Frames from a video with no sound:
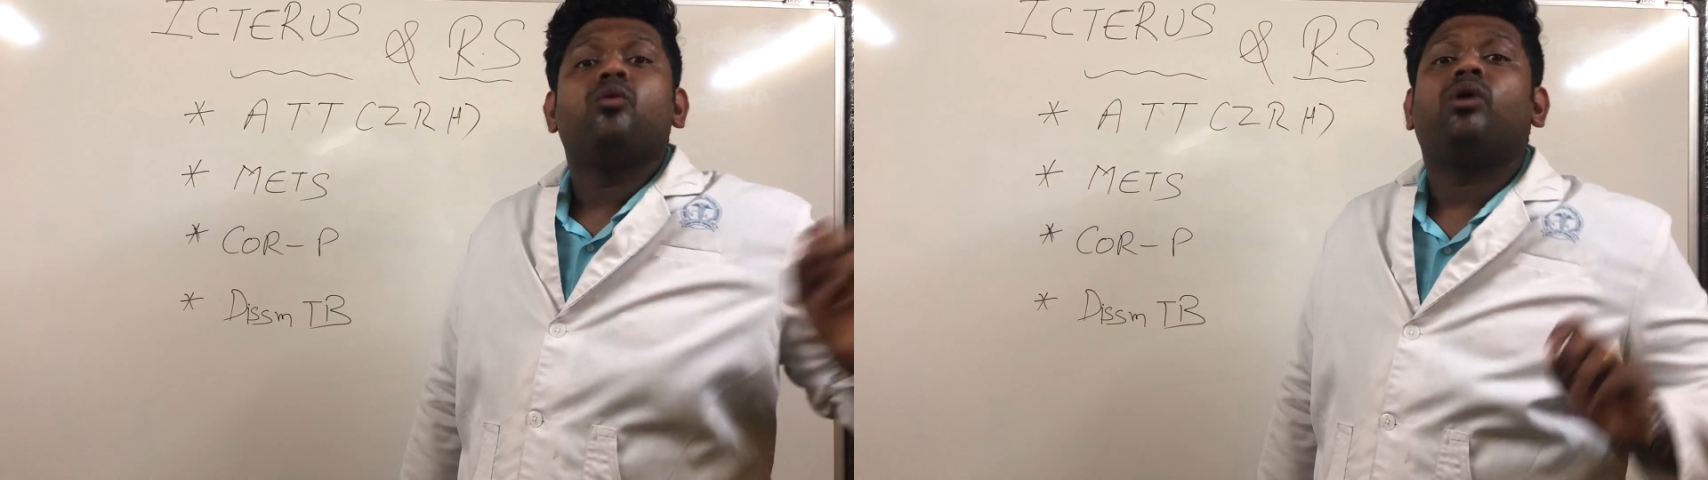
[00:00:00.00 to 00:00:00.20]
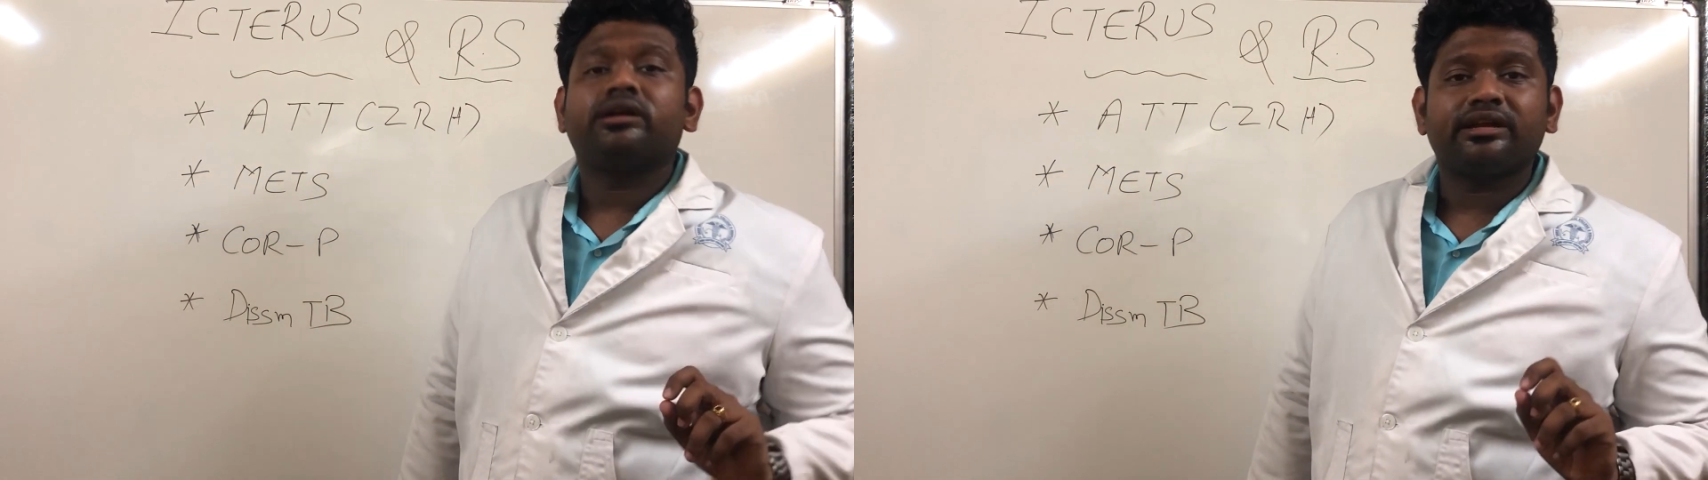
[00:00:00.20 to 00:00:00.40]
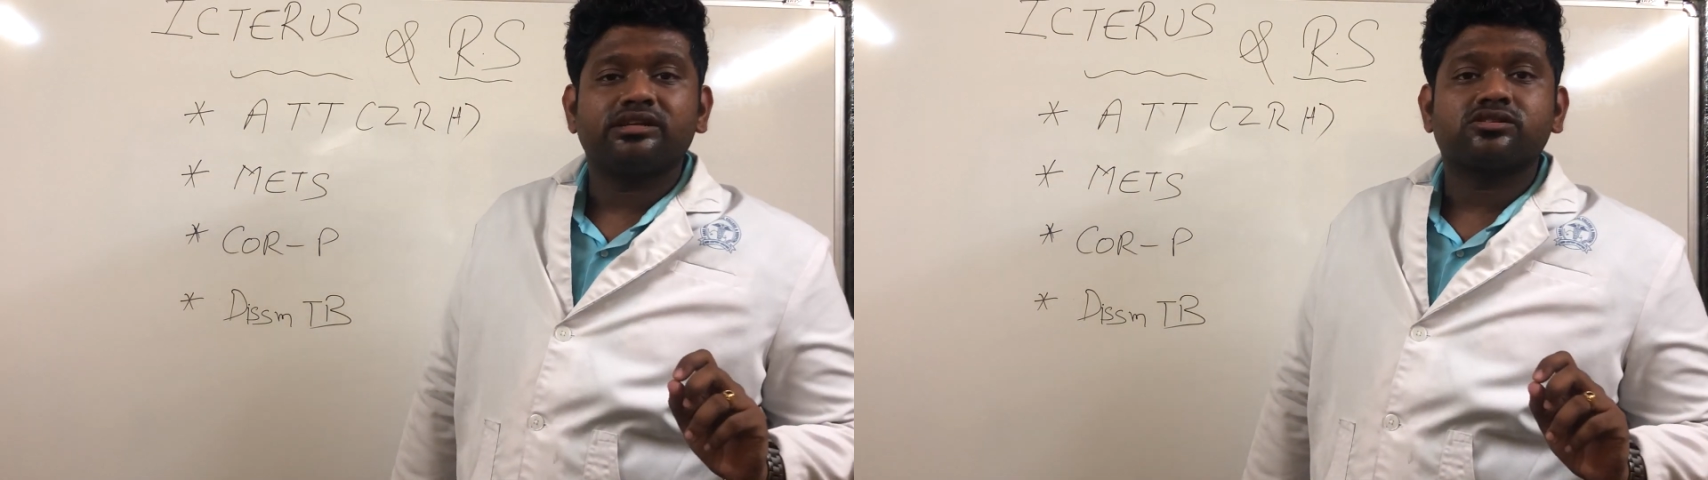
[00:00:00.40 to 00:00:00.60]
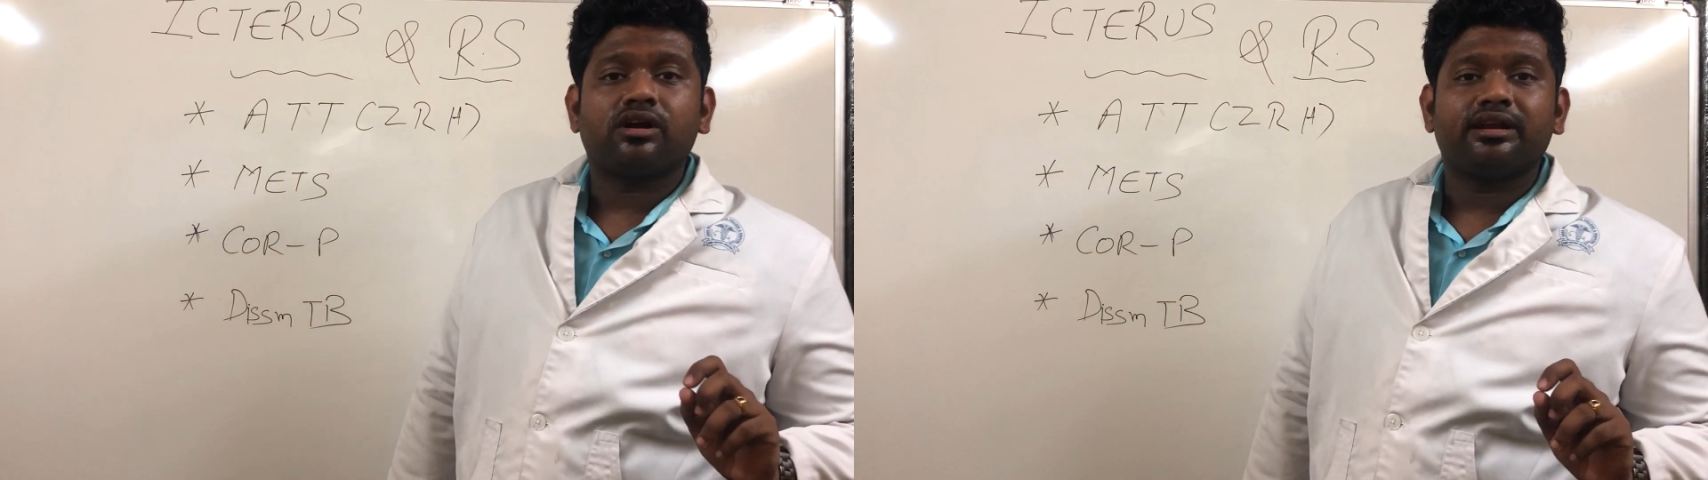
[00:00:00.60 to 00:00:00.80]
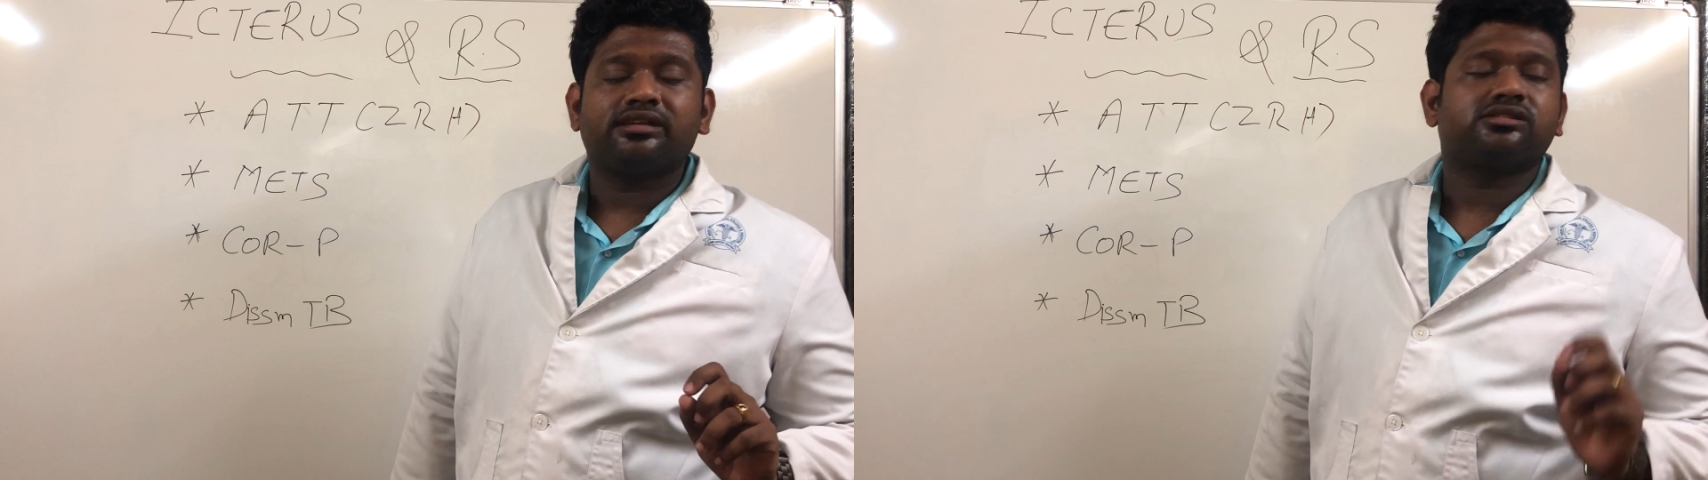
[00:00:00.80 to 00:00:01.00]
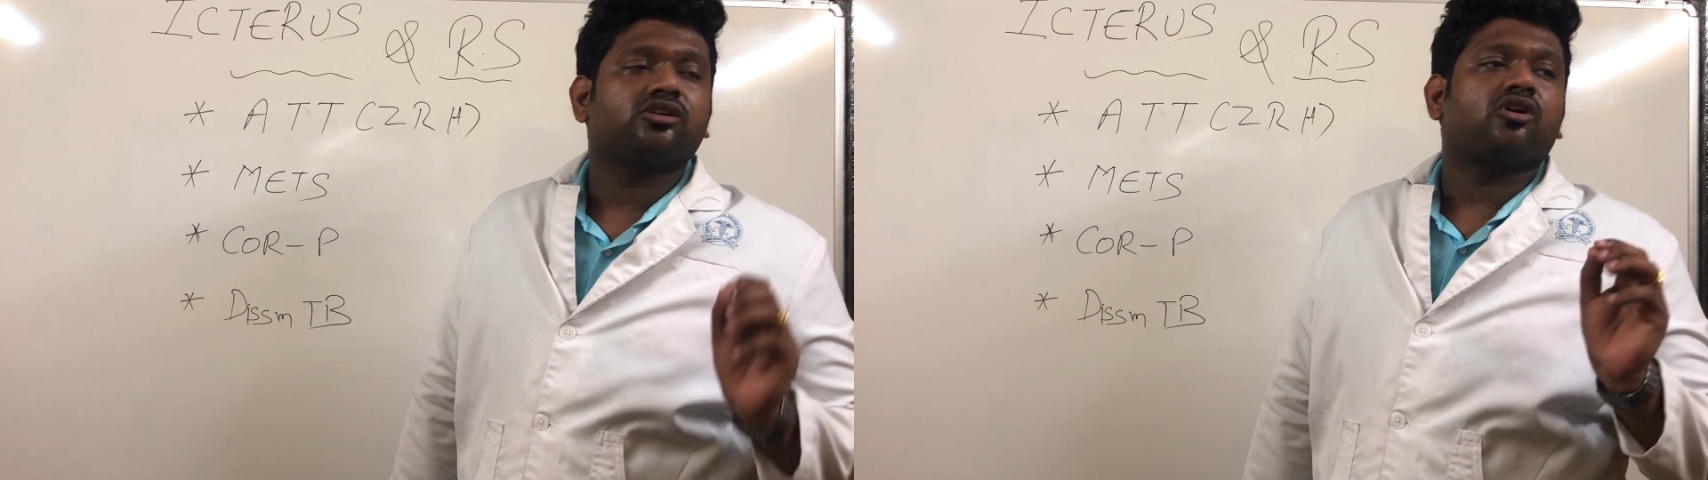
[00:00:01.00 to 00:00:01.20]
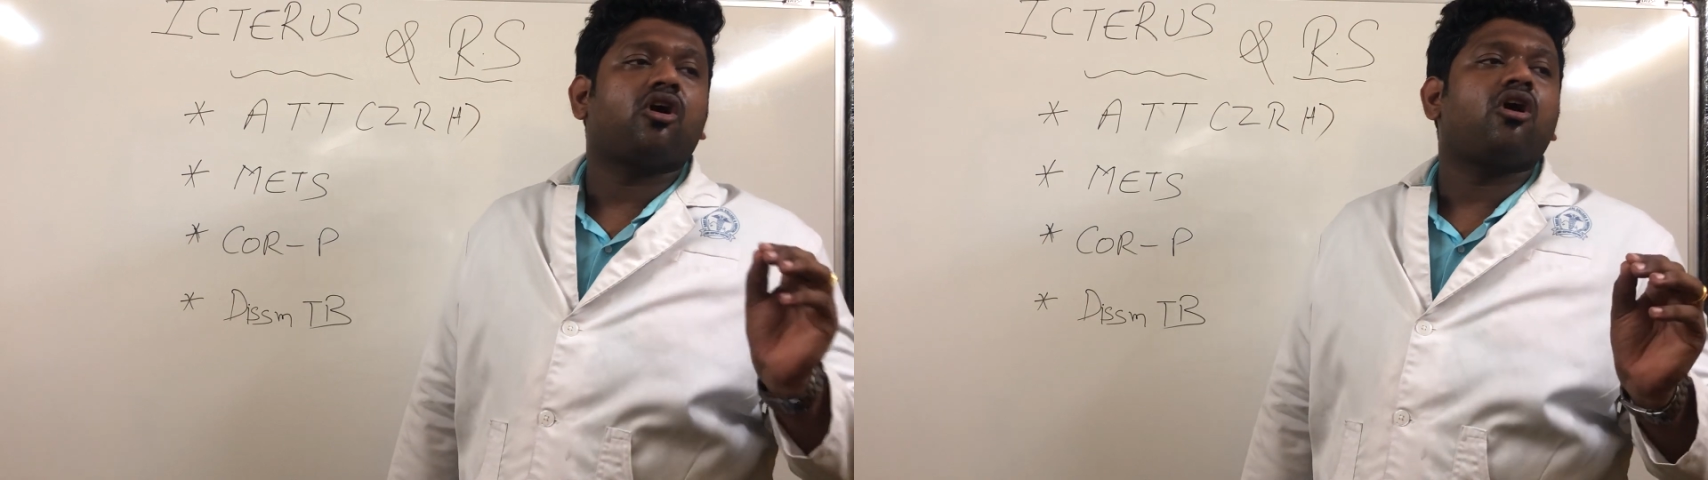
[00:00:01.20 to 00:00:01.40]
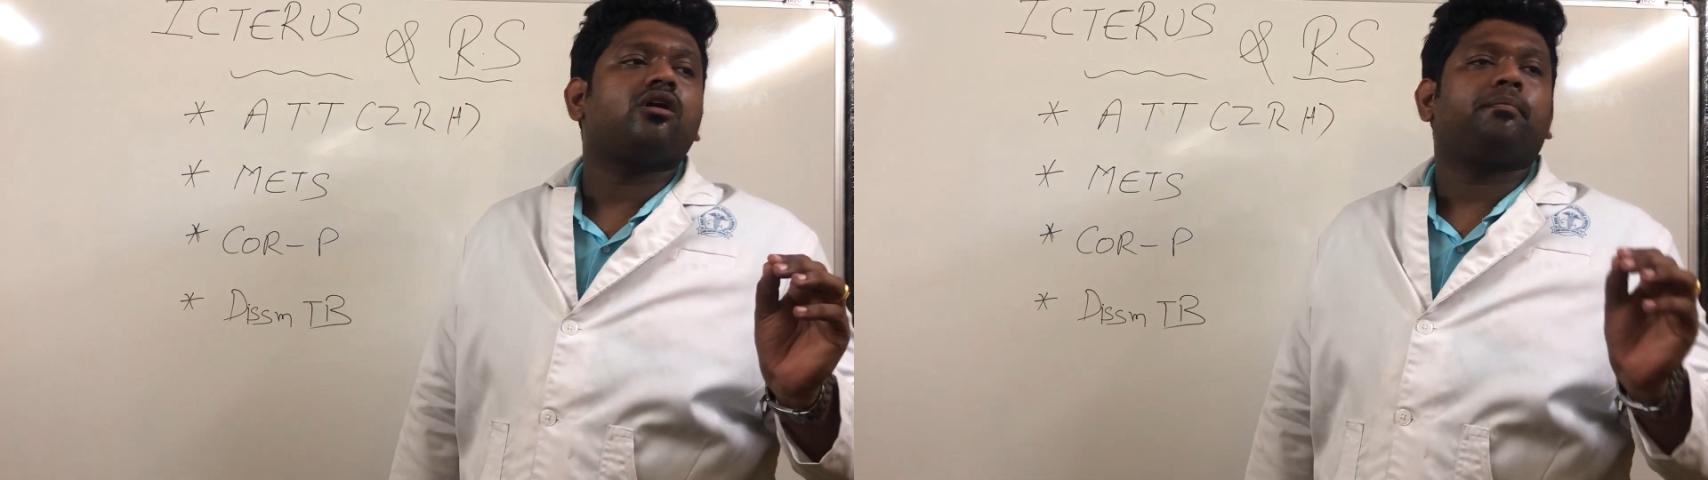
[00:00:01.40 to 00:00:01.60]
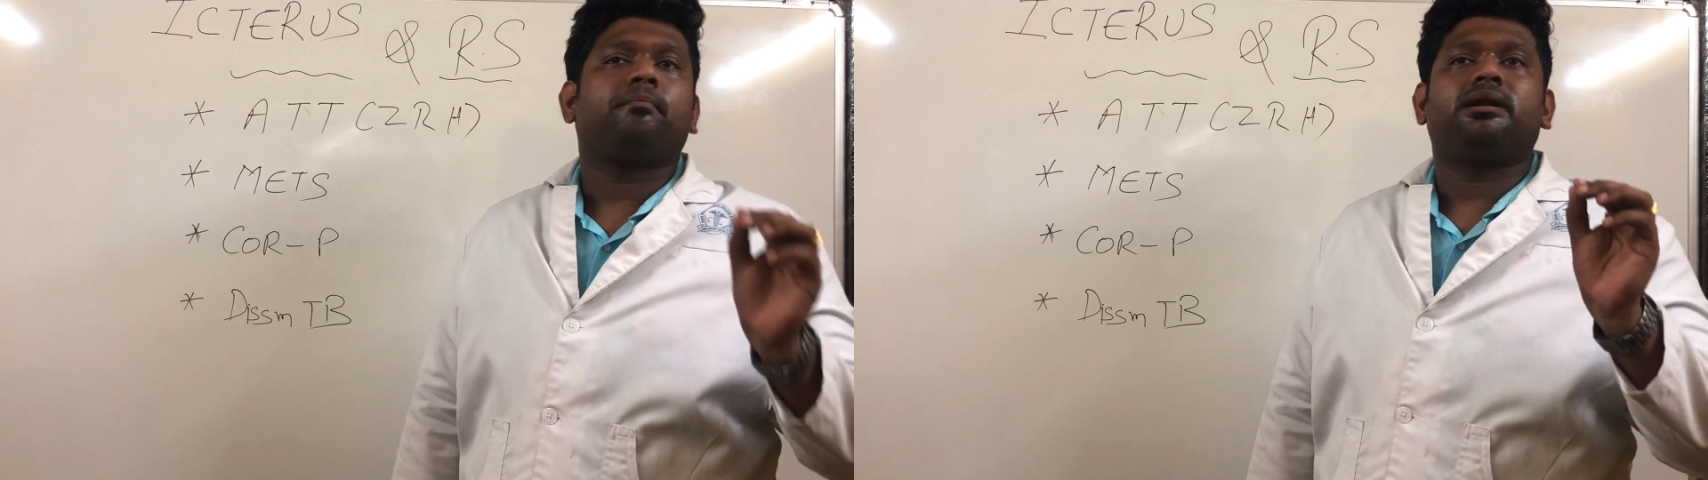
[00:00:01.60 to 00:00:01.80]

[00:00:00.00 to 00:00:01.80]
What it is called as cor